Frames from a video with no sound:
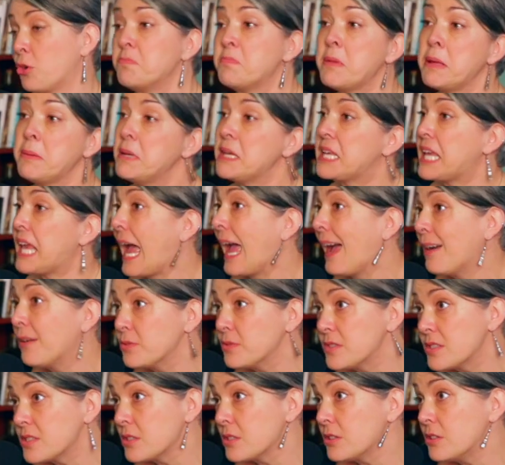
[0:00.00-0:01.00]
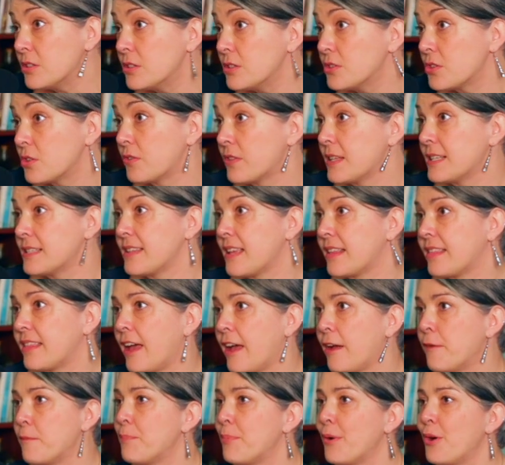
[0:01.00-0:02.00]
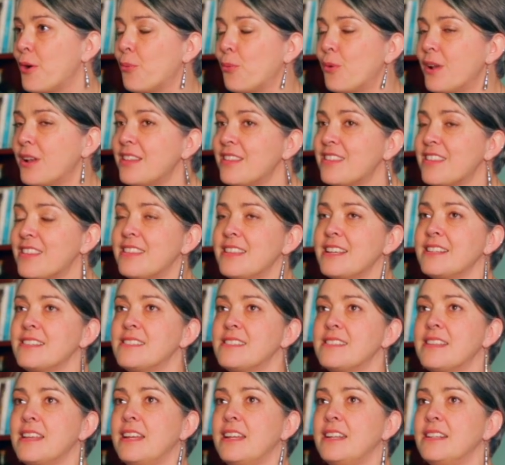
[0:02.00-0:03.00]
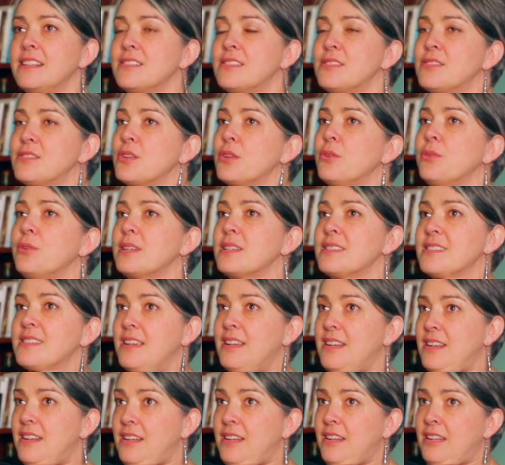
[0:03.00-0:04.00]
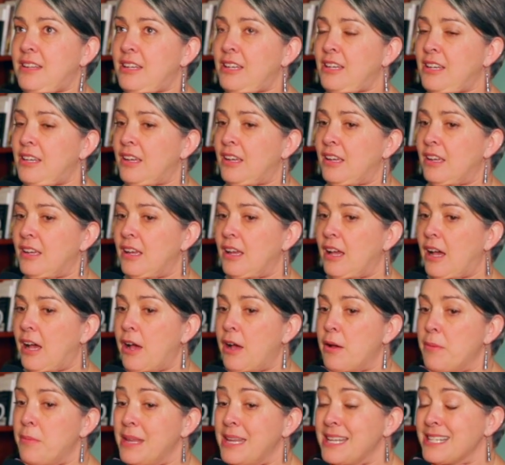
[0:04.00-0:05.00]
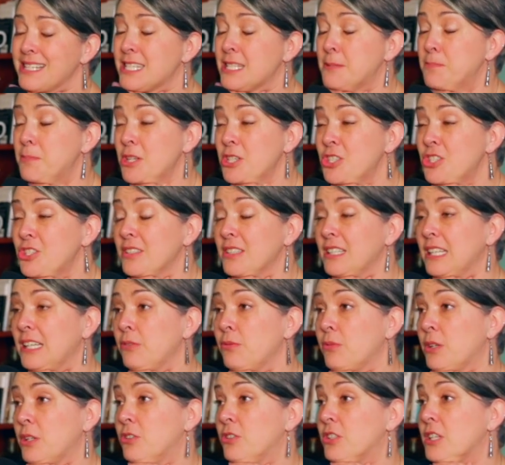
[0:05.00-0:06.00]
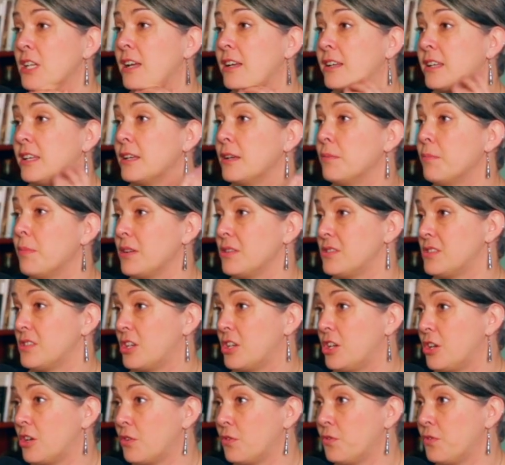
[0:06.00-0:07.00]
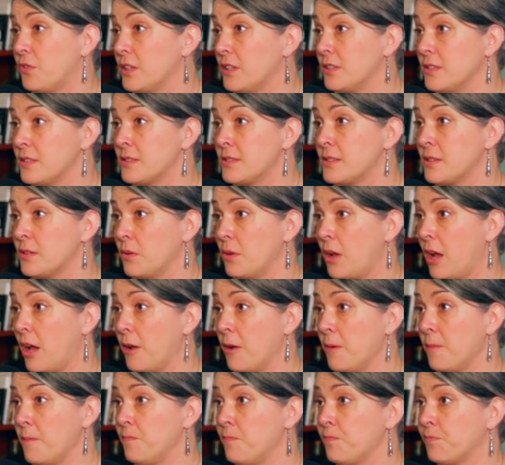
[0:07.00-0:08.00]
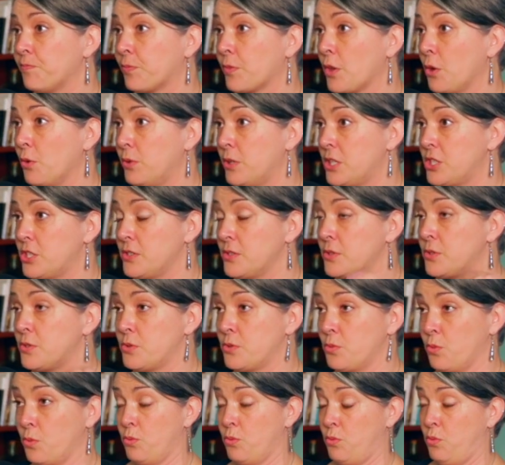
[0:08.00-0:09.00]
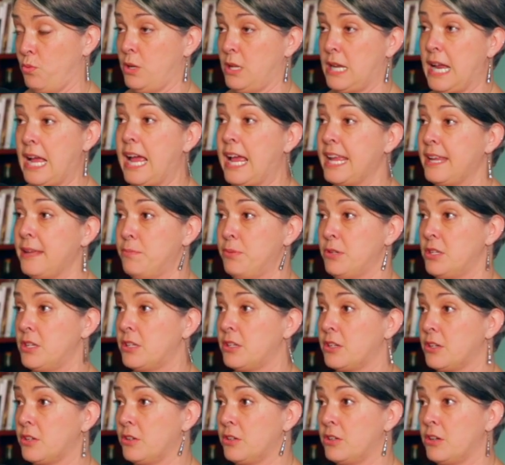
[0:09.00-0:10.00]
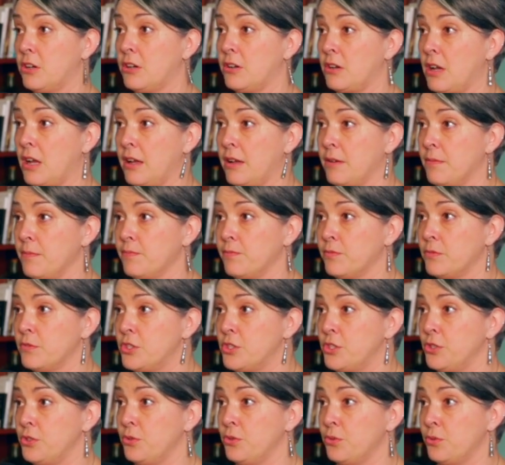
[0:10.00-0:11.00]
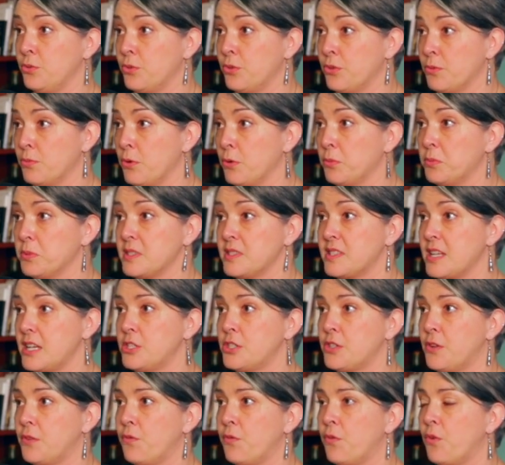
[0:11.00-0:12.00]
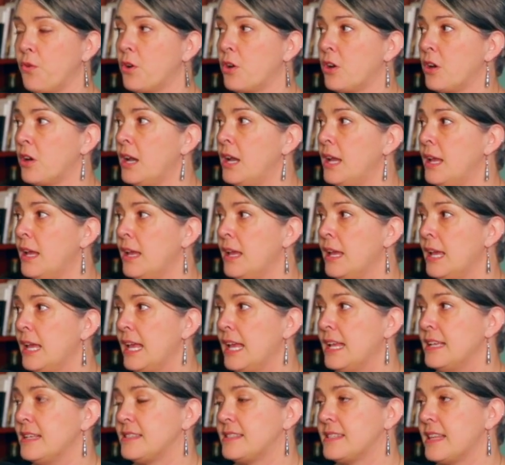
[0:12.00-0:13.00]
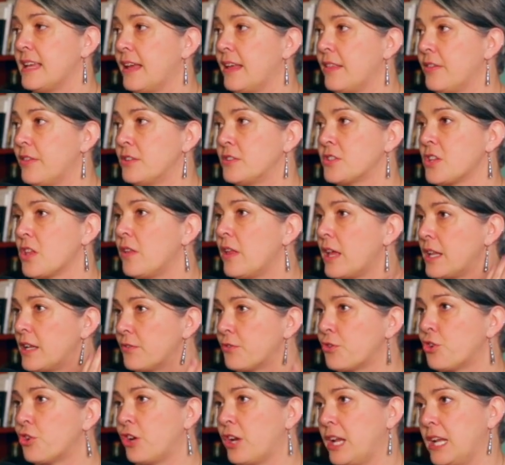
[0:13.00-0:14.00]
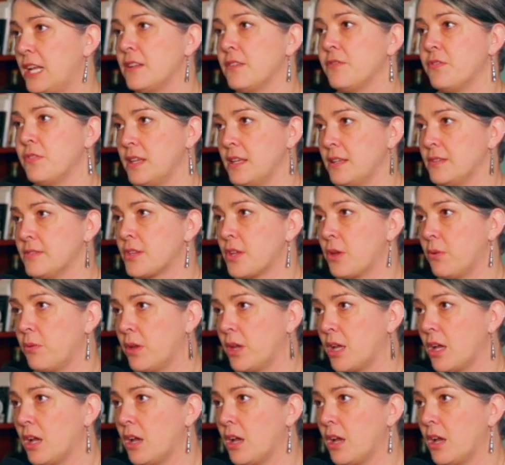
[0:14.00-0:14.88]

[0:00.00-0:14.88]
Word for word: maybe counselors or things like that. But one of the things that is so exciting um, and especially when you're talking about secure fields, um, which is what I in particular um, do the mobilization for, is that there's a lot of creative things going